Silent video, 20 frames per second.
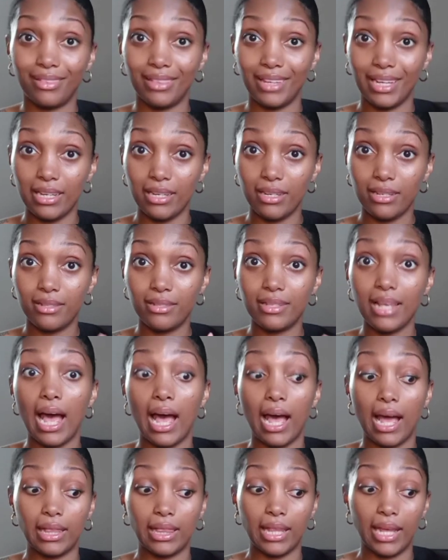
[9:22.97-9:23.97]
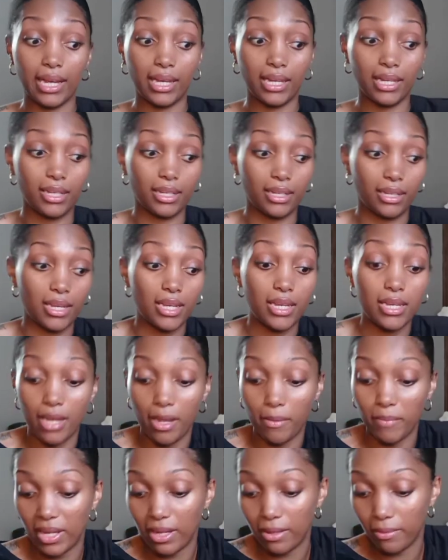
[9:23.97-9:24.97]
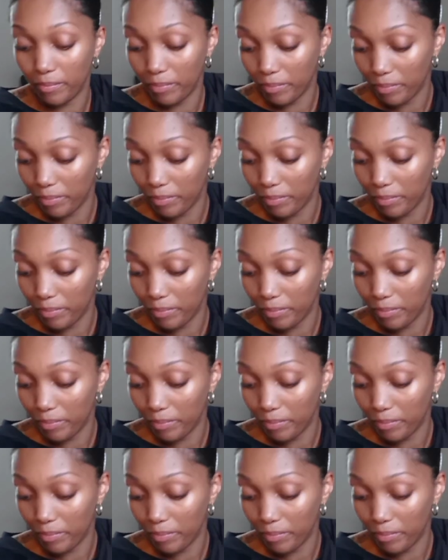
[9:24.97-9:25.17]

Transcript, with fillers: This I like. Yummy.